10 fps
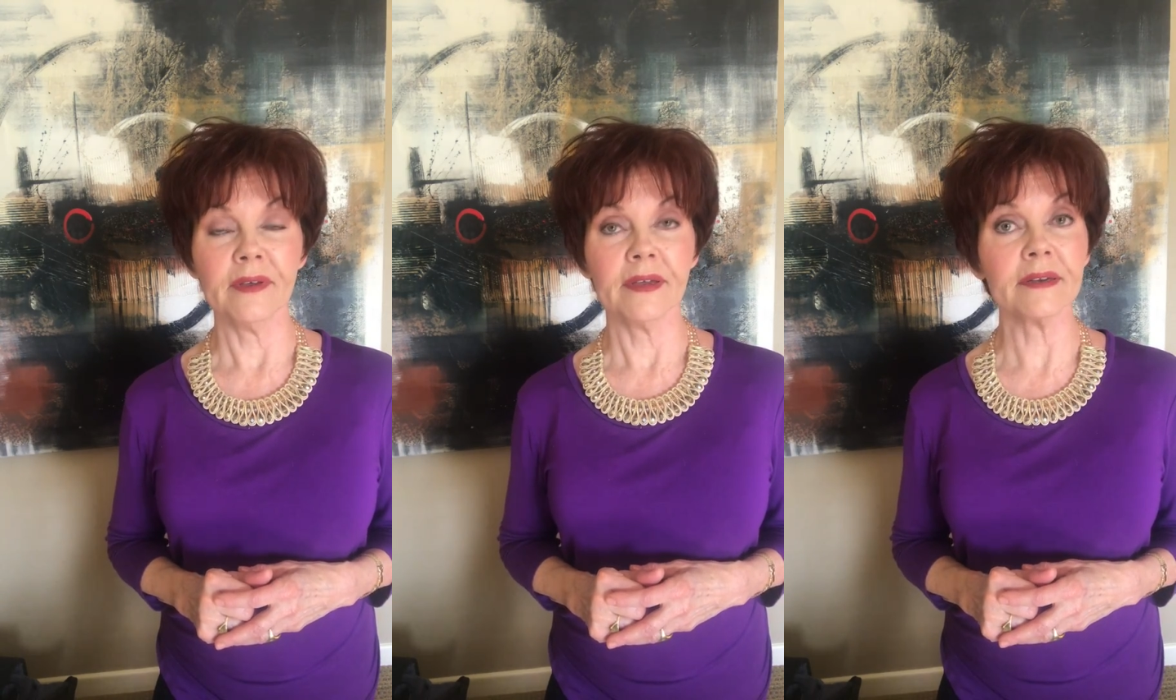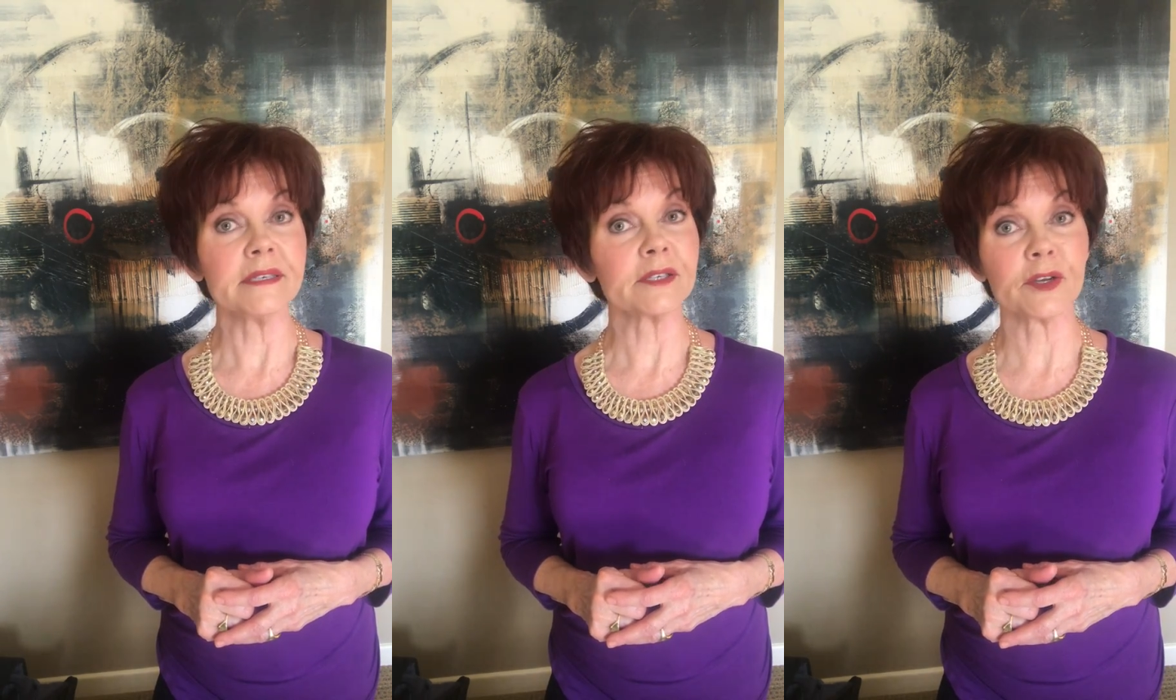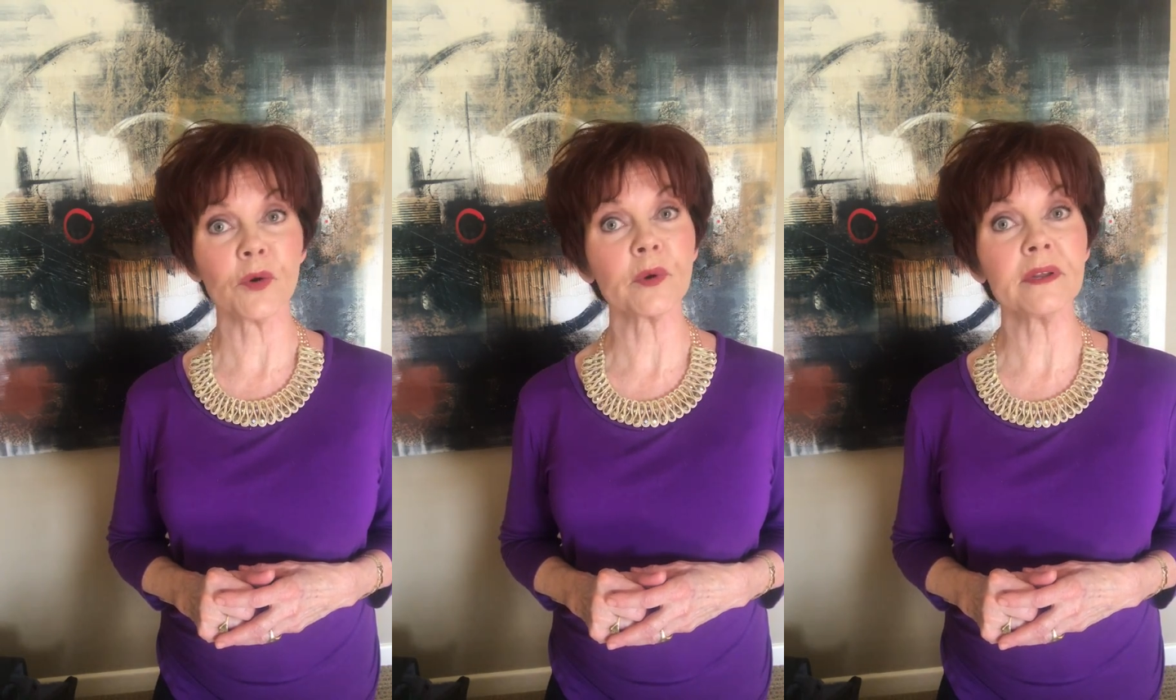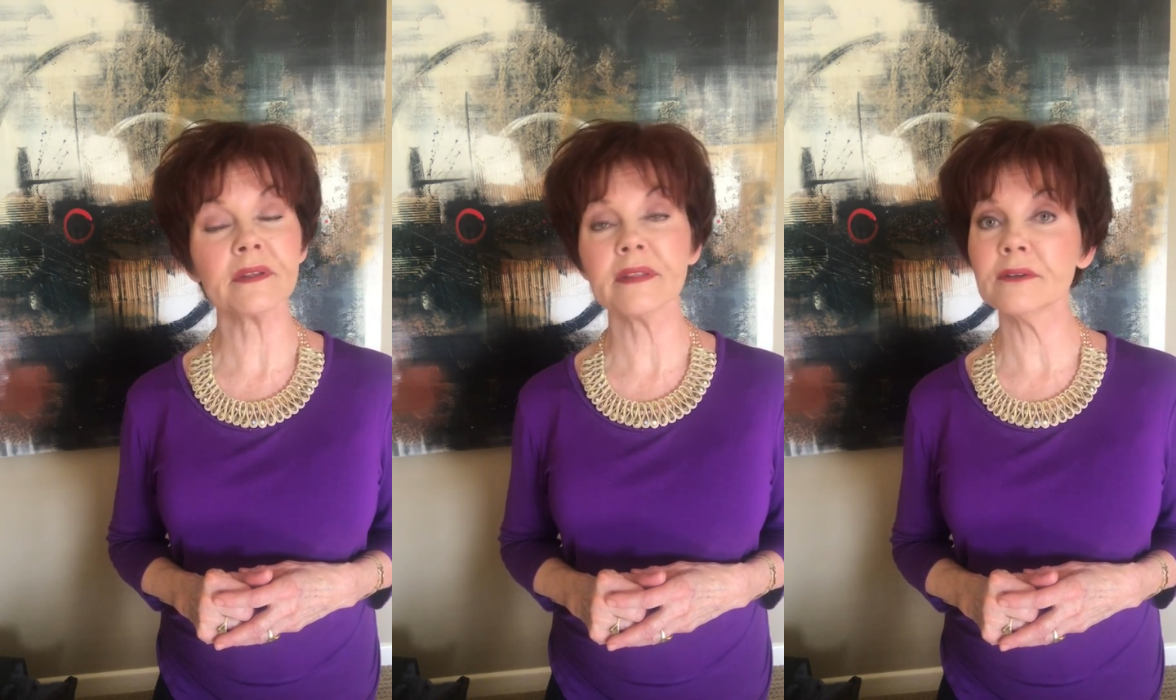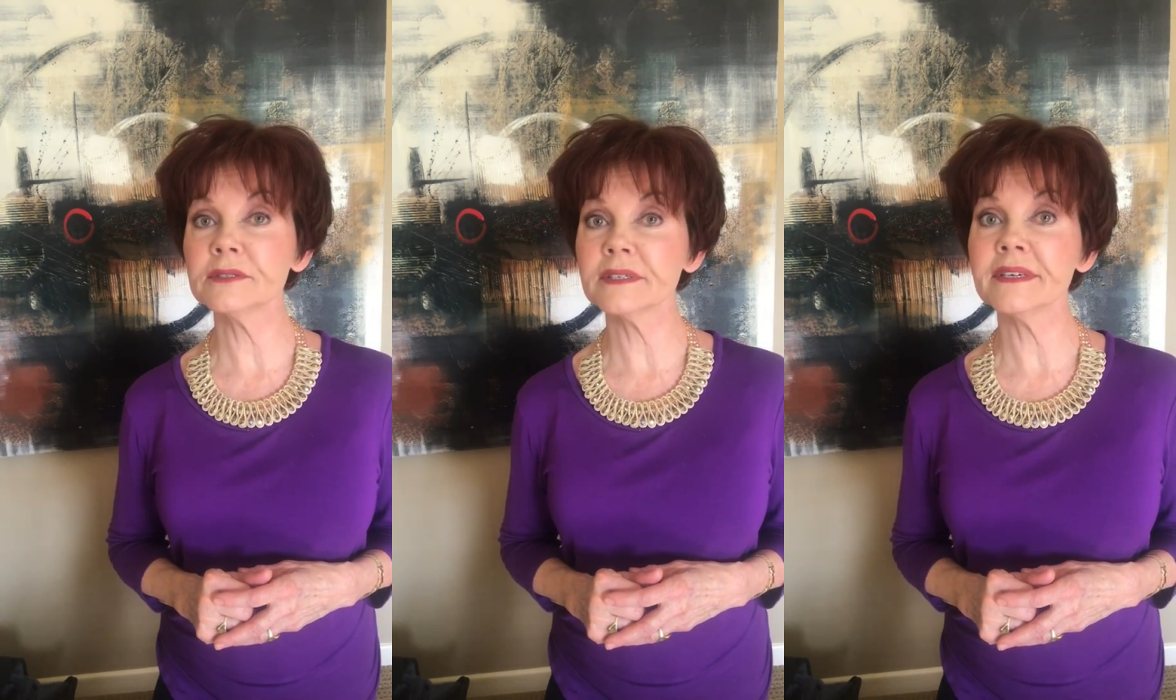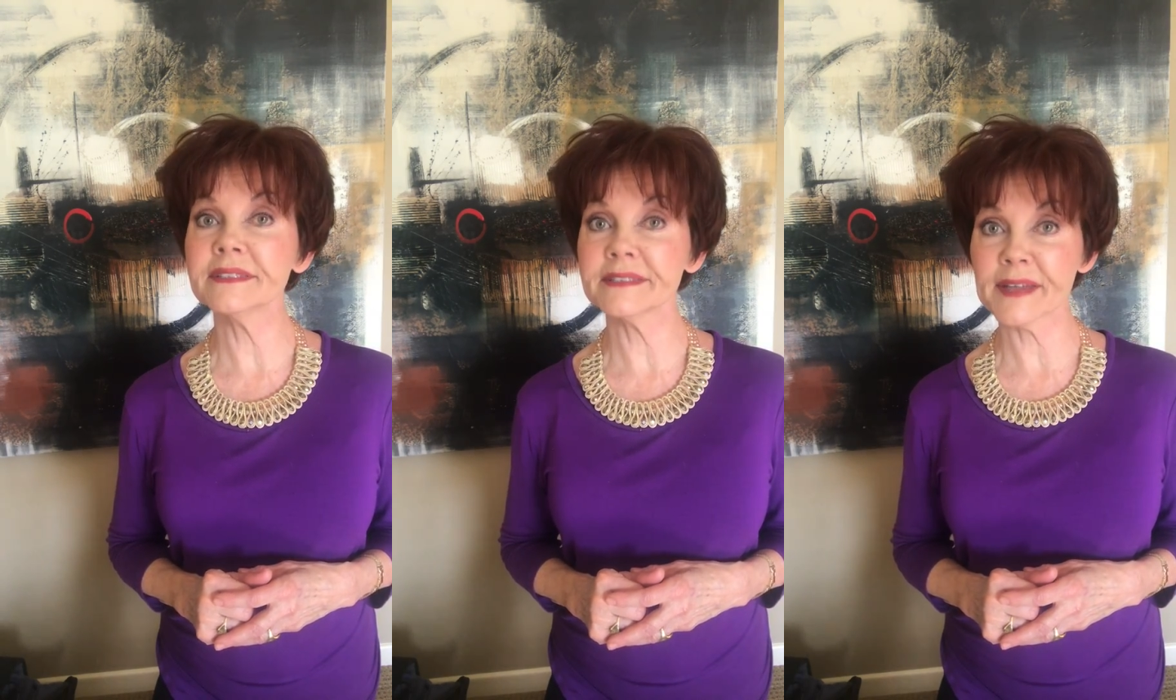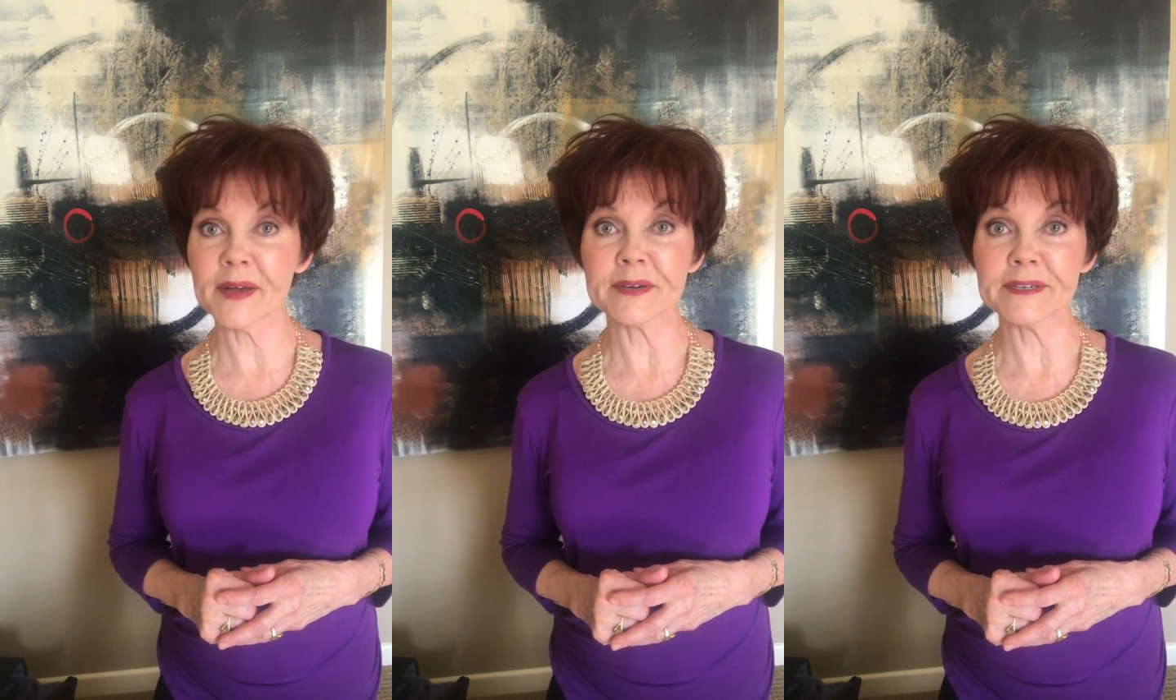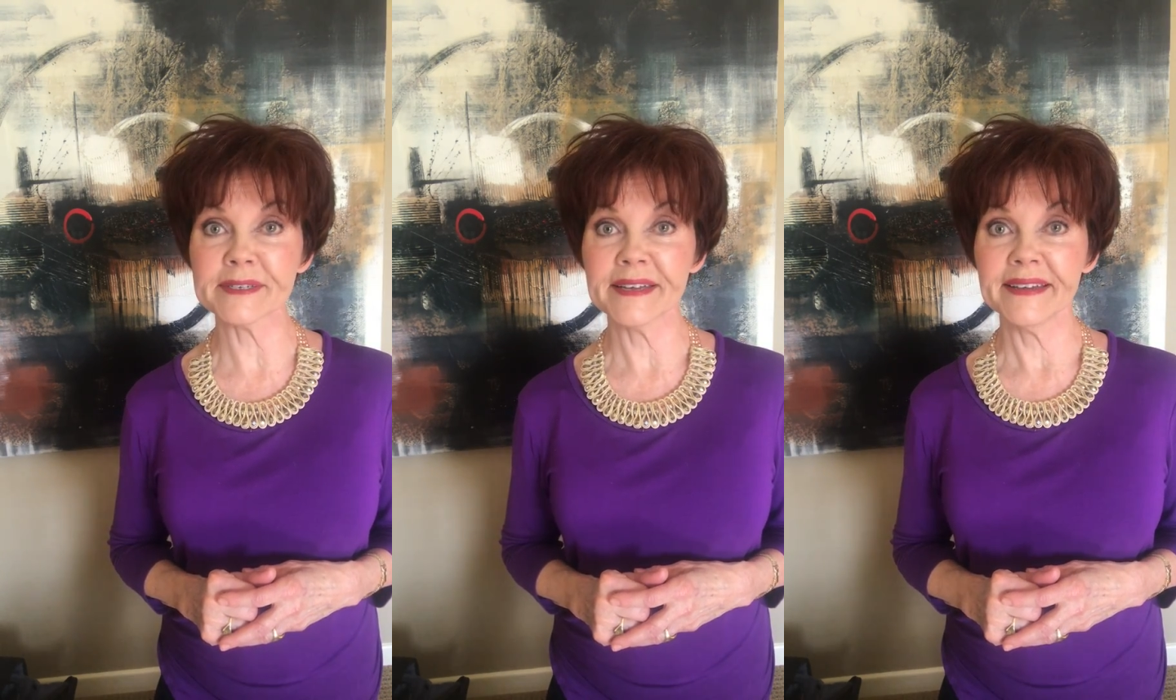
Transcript: at least according to those insiders.